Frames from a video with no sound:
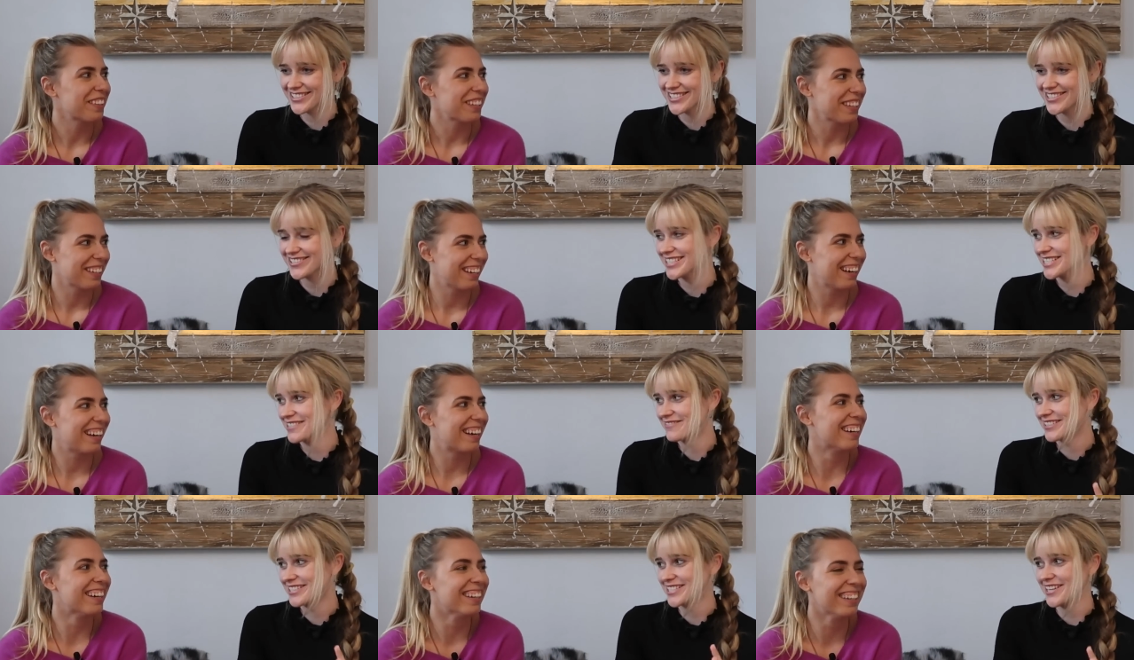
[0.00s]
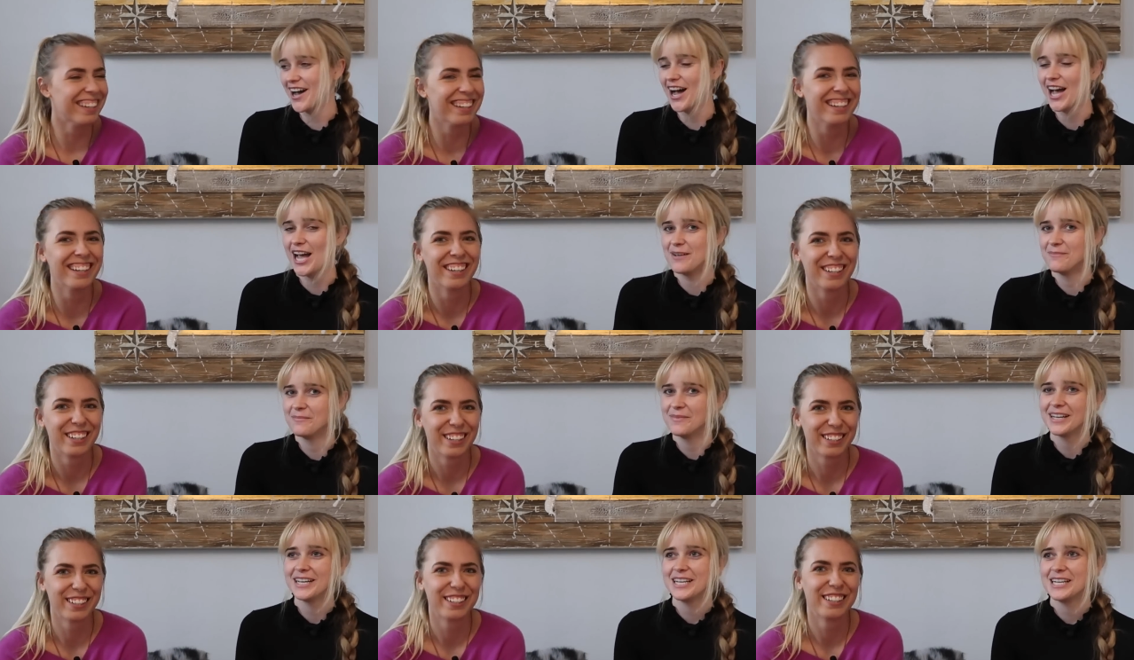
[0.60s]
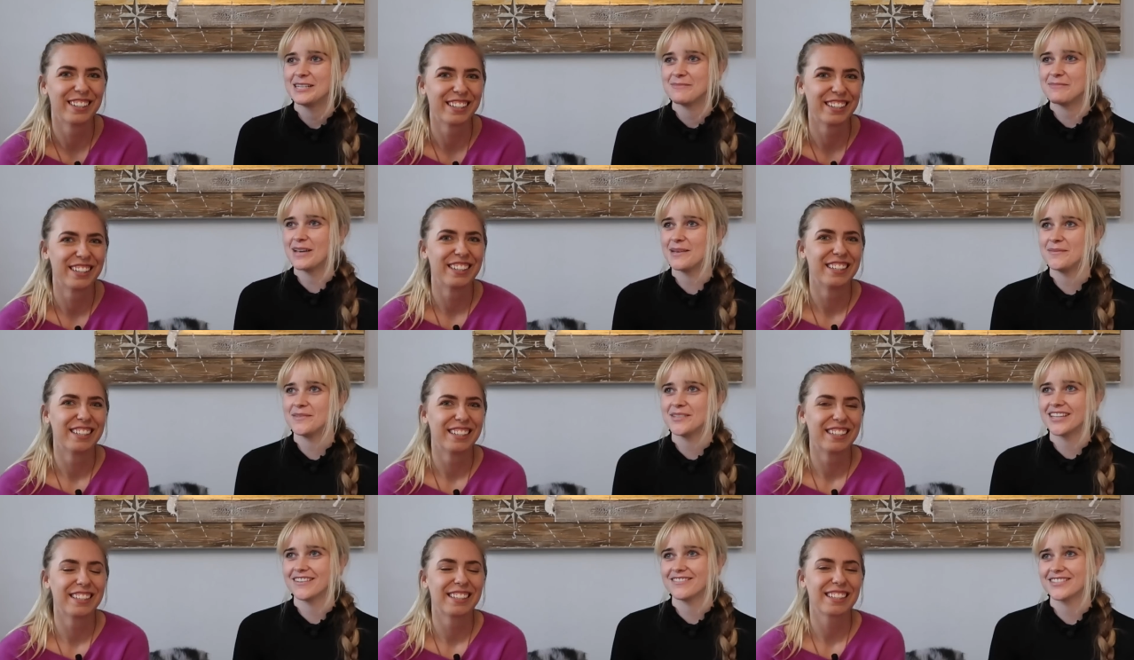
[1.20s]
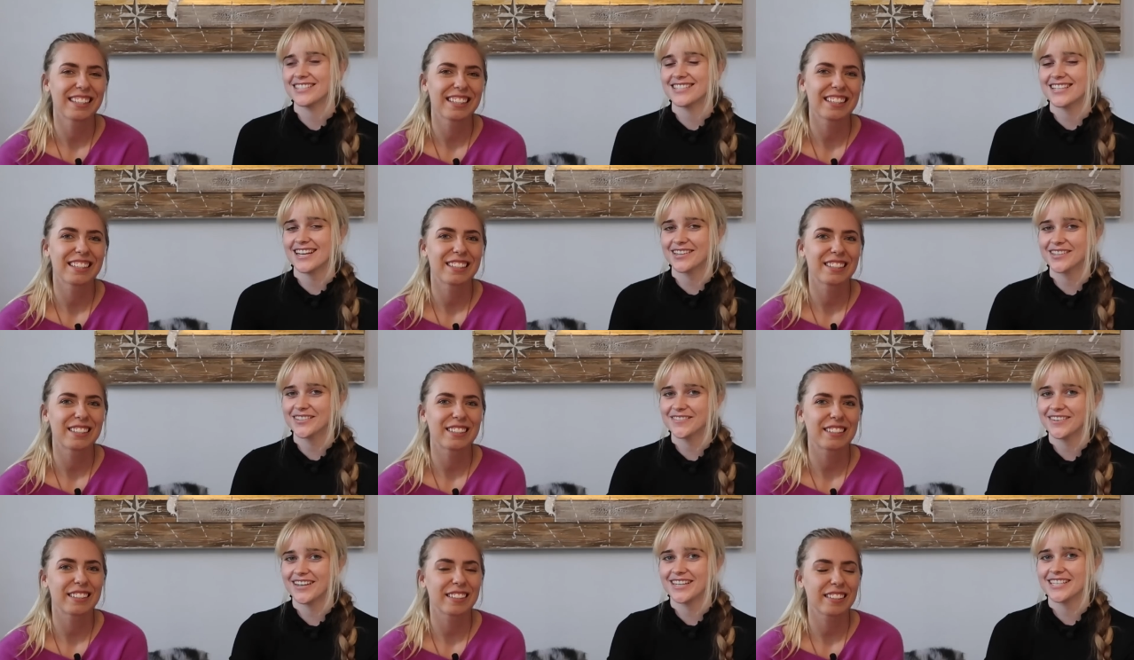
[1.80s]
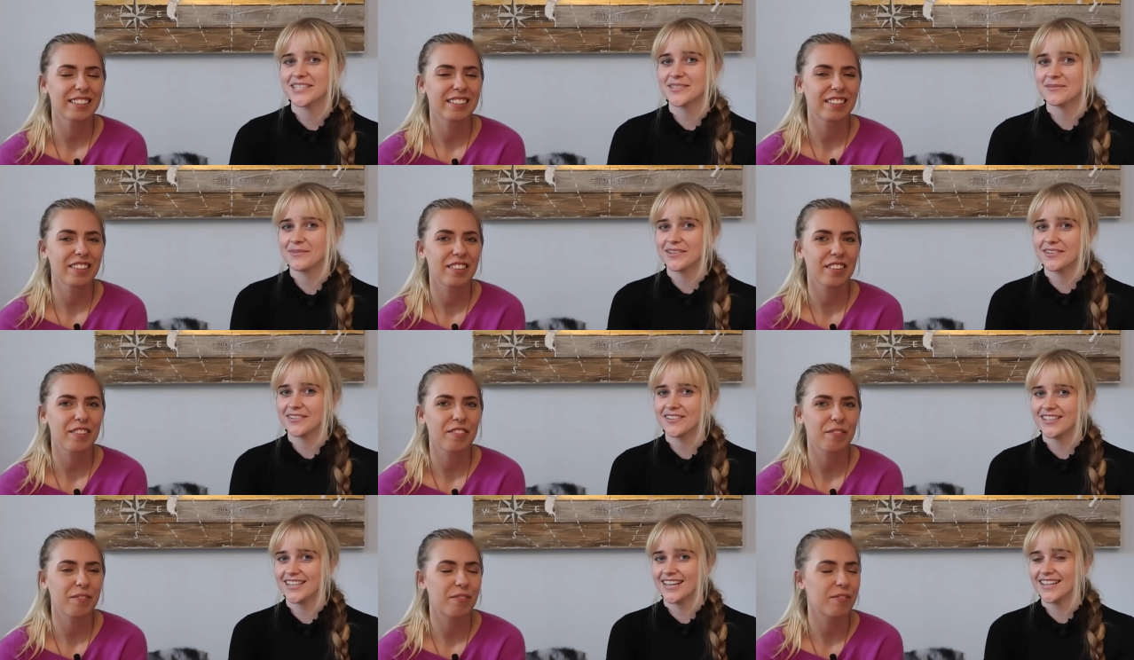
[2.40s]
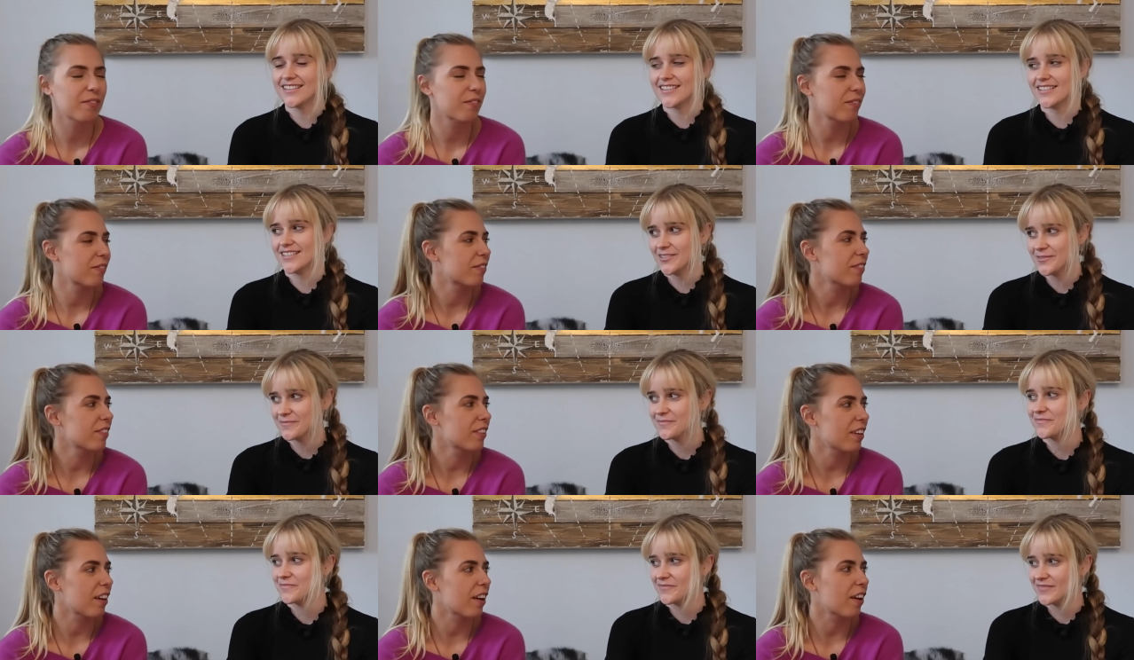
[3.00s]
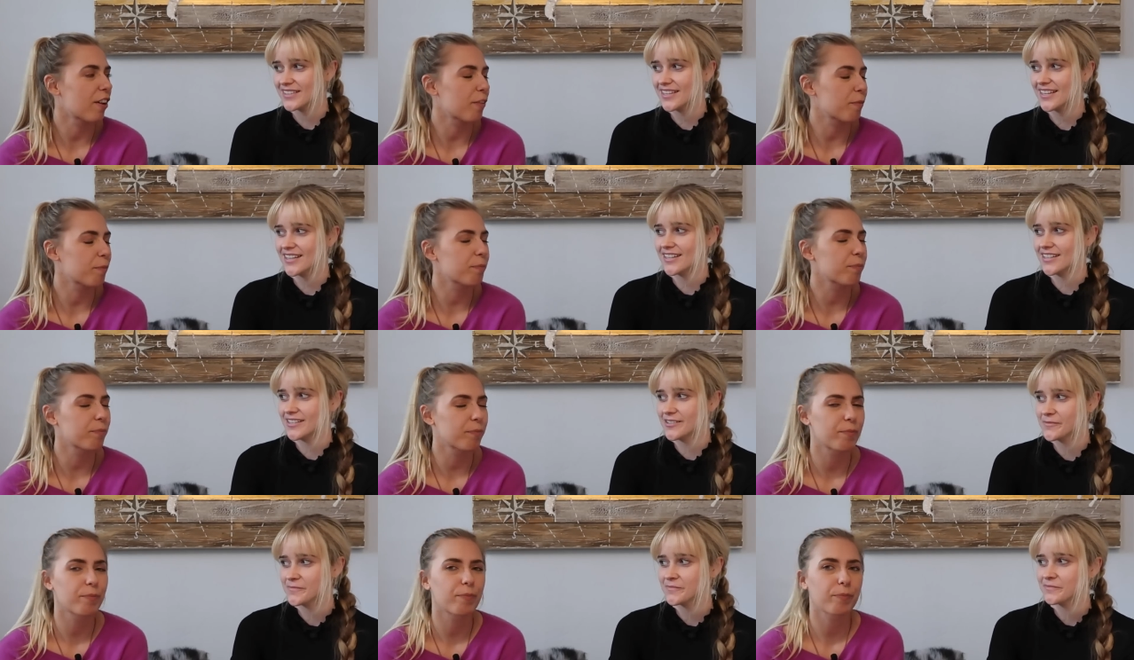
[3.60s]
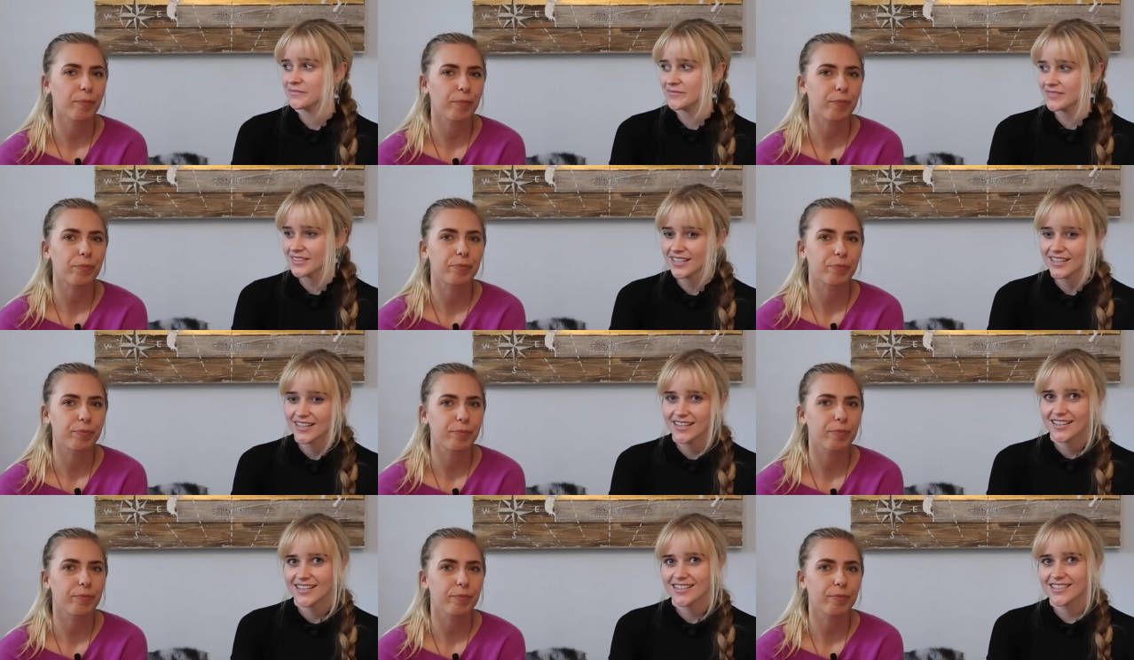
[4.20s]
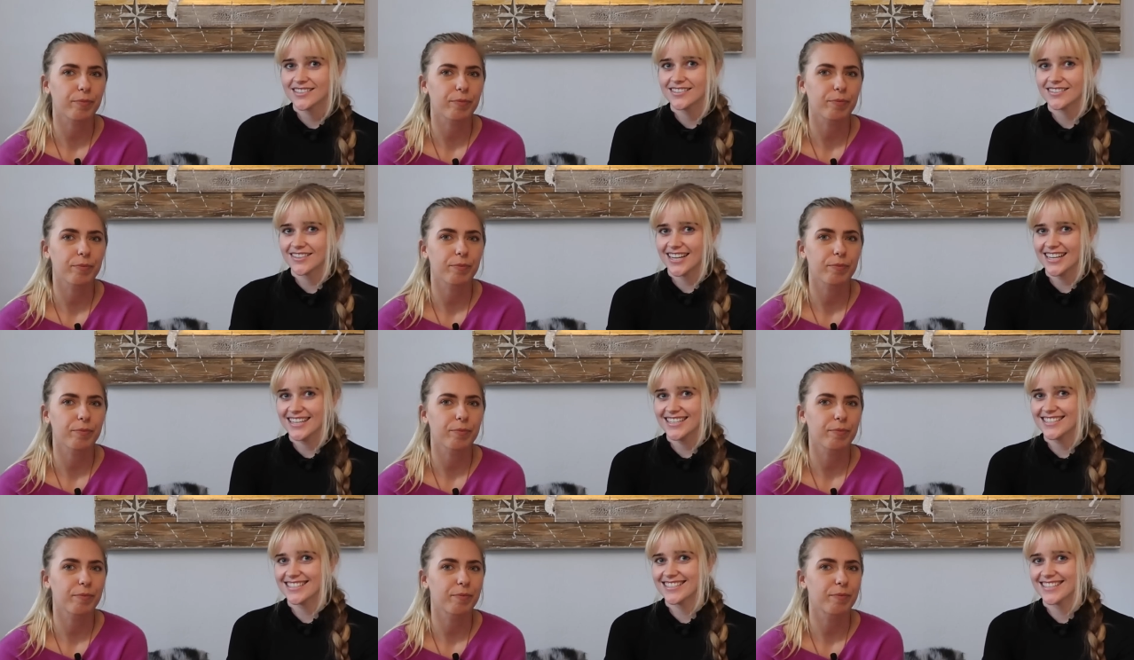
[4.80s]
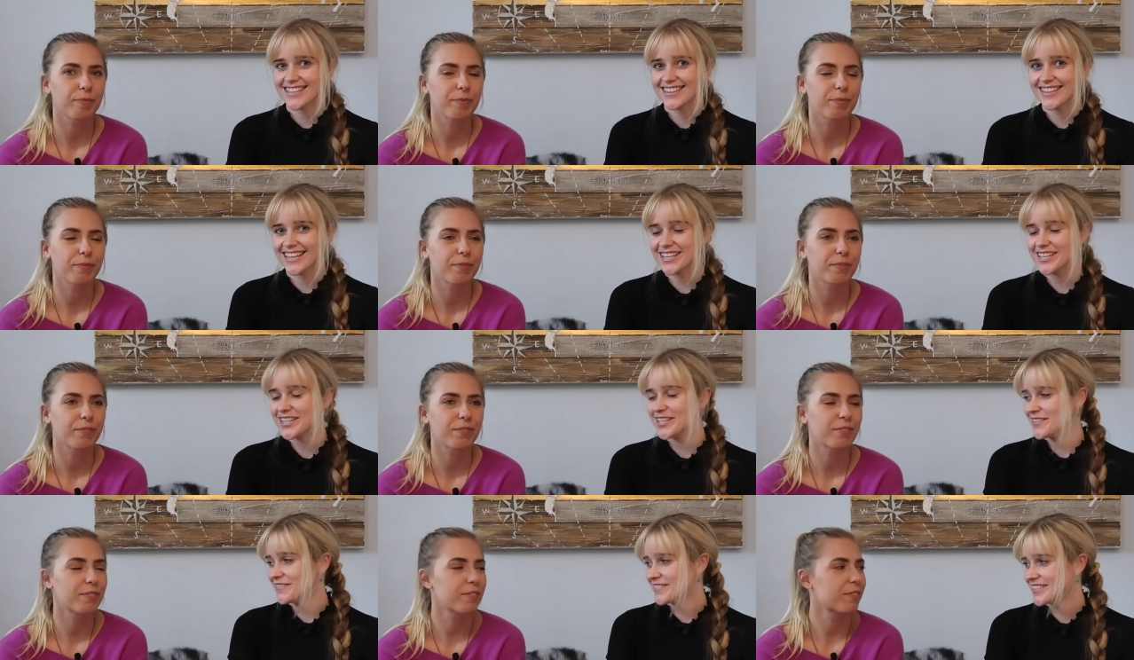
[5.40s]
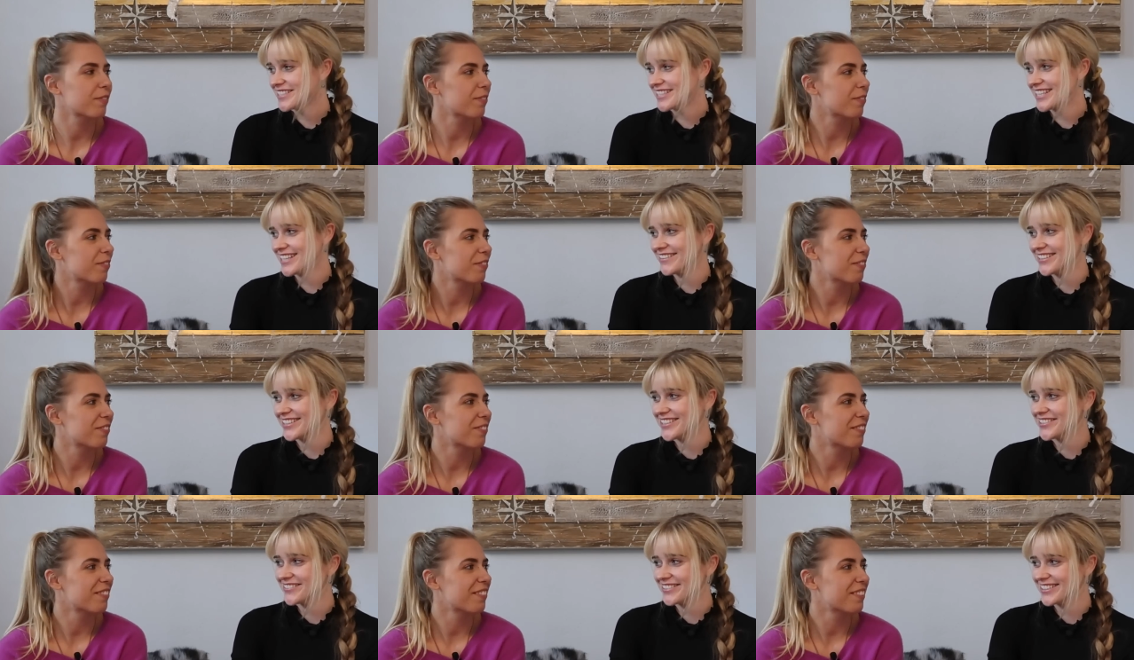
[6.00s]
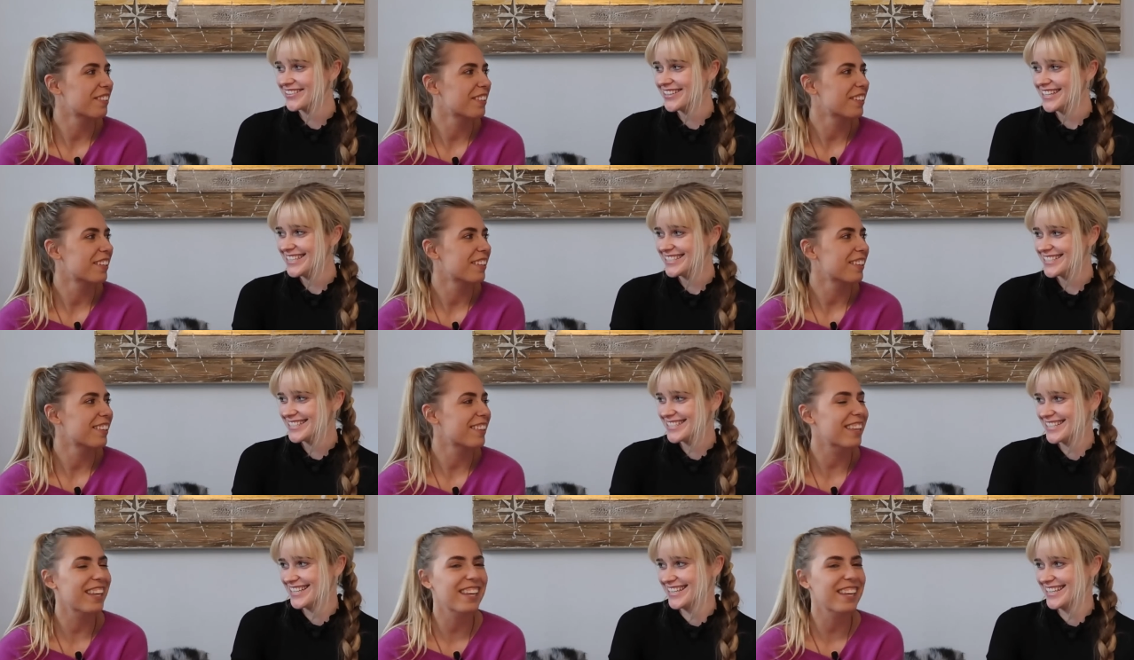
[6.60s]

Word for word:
Speaker 1: you're stretched for time, maybe you have to sacrifice one or the other. yeah. All right. Thank you for sharing your regrets.